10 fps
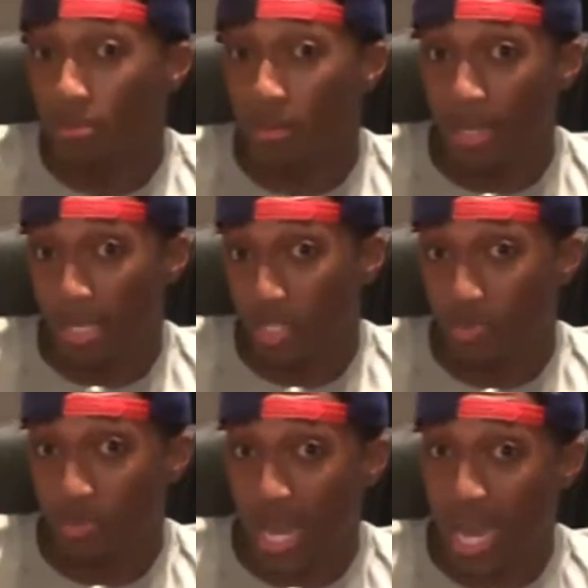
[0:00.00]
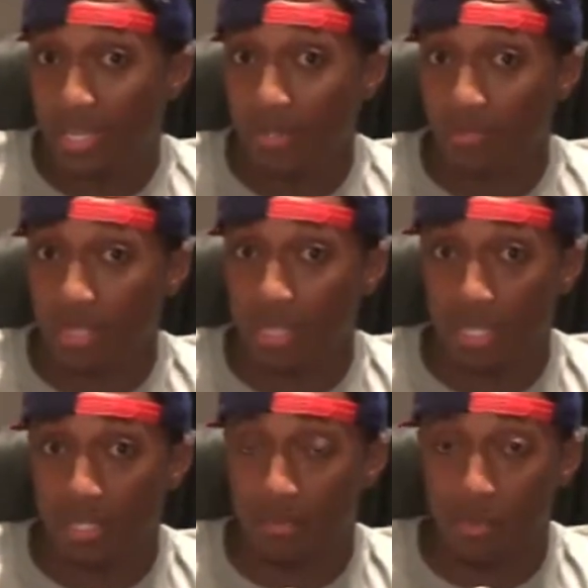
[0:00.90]
I mean, just be honest with it.
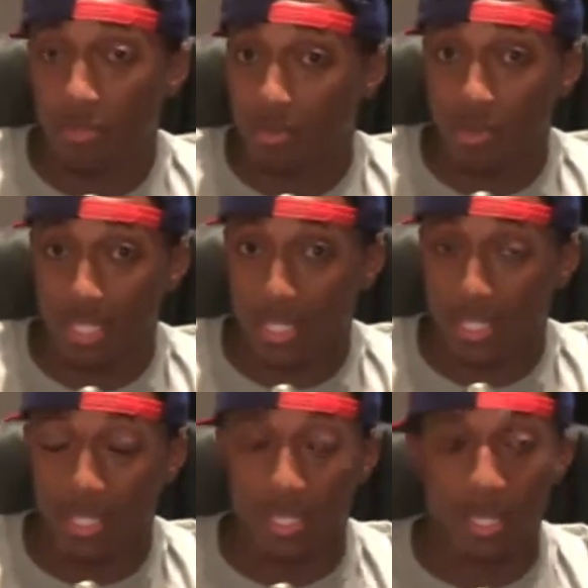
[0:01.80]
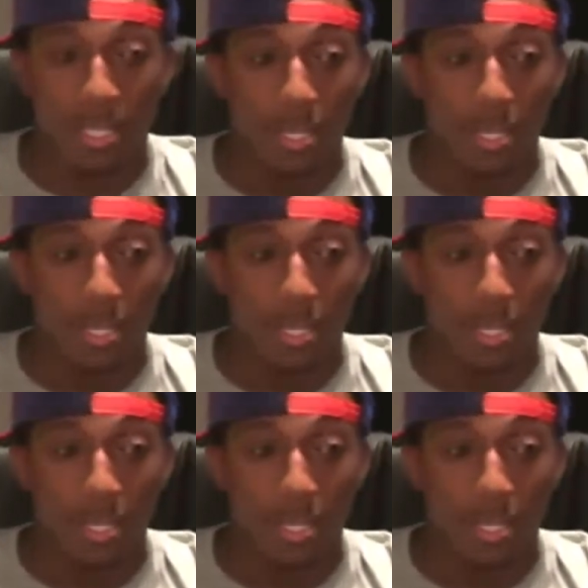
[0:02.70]
Is the music wasn't good,